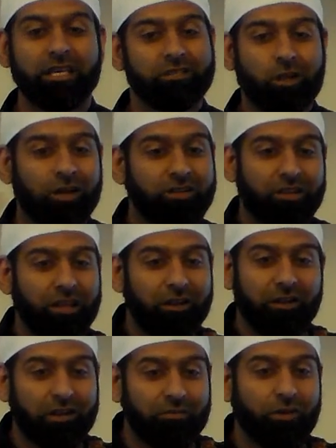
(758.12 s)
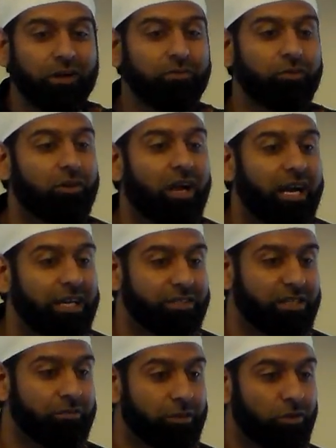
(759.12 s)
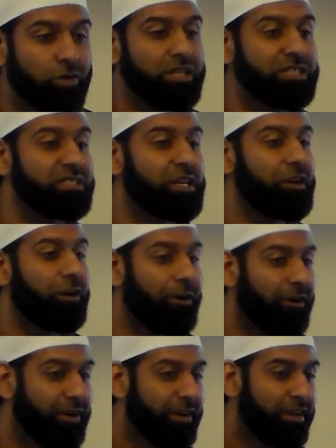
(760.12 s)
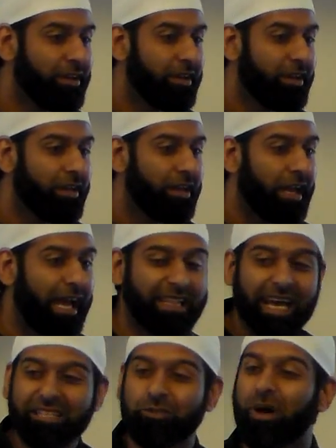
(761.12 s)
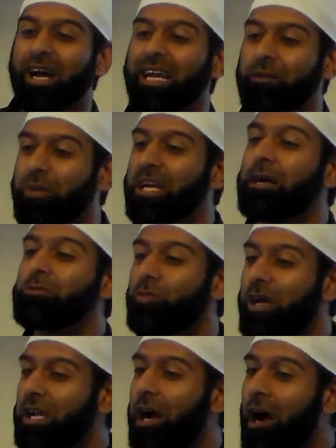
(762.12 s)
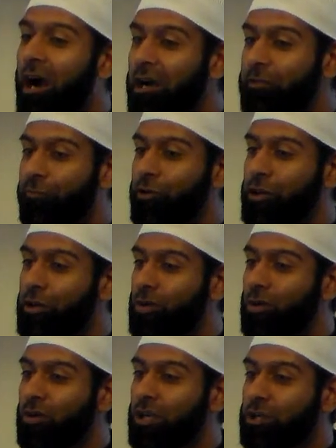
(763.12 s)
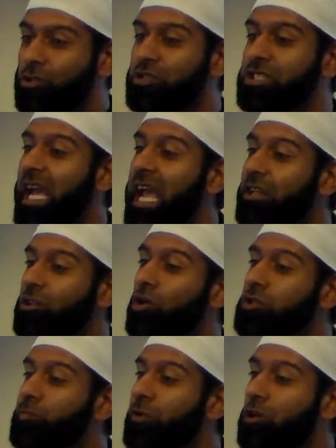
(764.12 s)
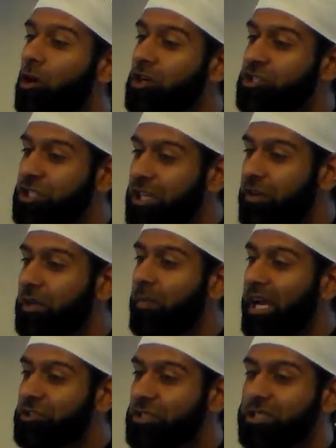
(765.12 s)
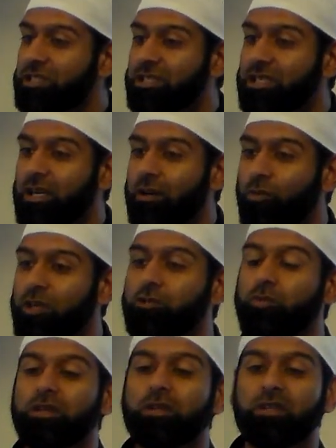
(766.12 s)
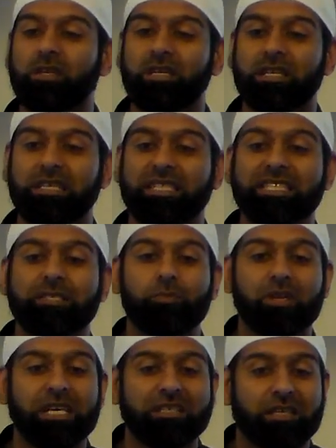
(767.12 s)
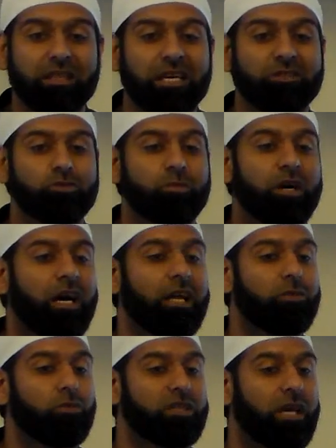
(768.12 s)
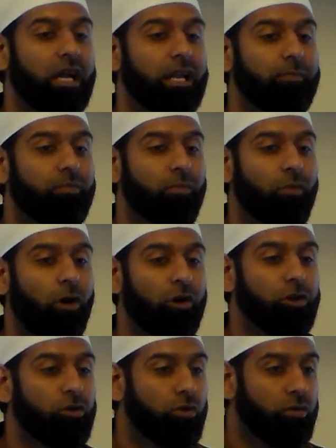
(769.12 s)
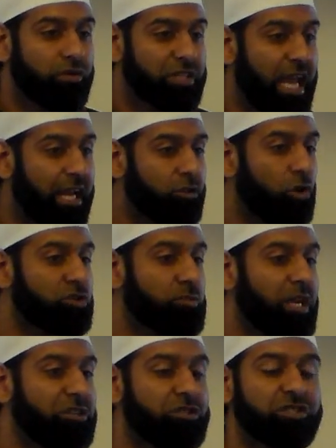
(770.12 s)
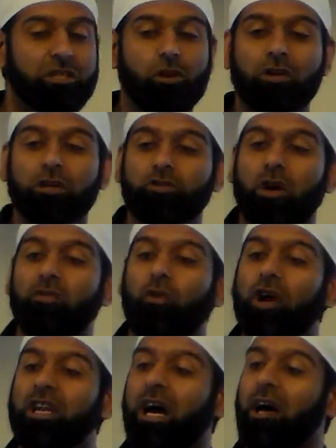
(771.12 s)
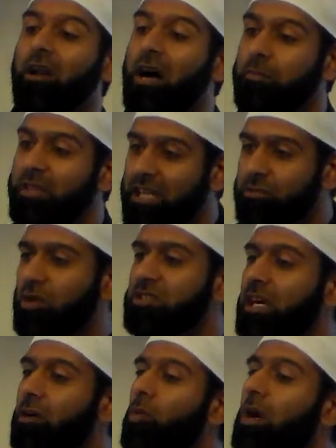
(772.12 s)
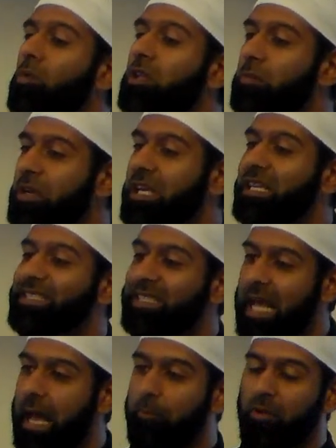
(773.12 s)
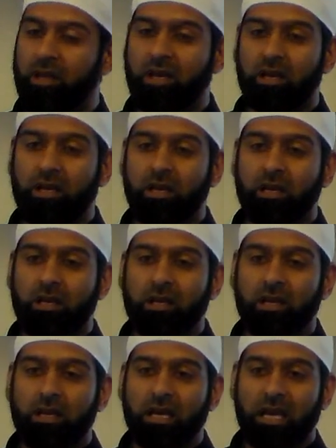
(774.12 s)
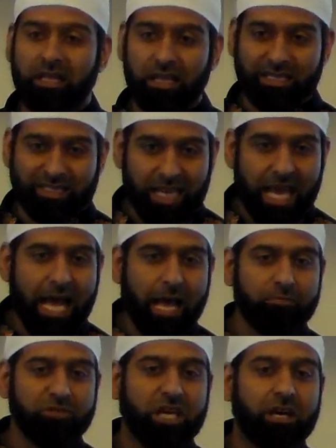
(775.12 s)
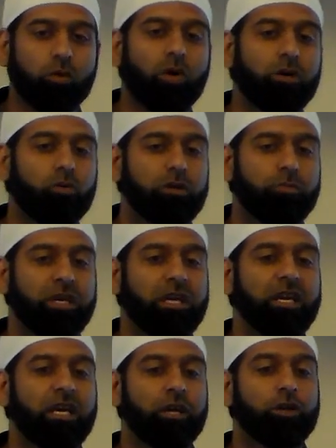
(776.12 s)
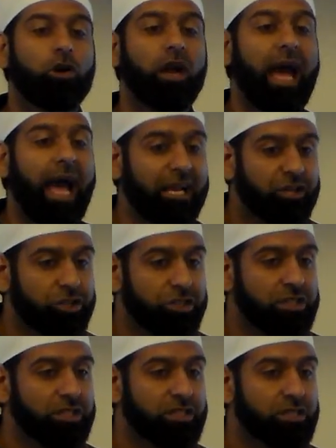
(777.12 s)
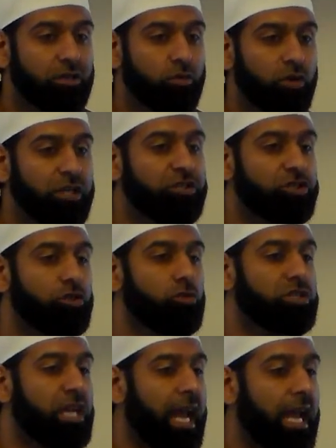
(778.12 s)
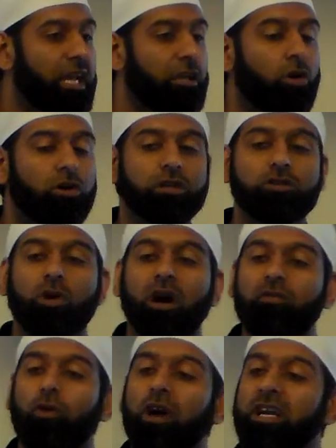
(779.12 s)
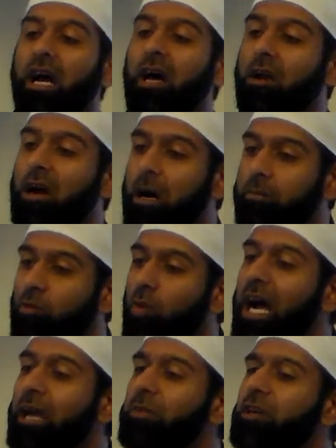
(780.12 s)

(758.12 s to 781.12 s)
He's not there in front of your eyes, even though He's there. And that's why it becomes very hard for you to take those precautionary measures which will displease Allah subhanahu wa ta'ala. Or you take those measures in order to avoid haram. That's what taqwa will be in Islam. In Islam, taqwa would be your actions which you take in order to avoid haram. Why?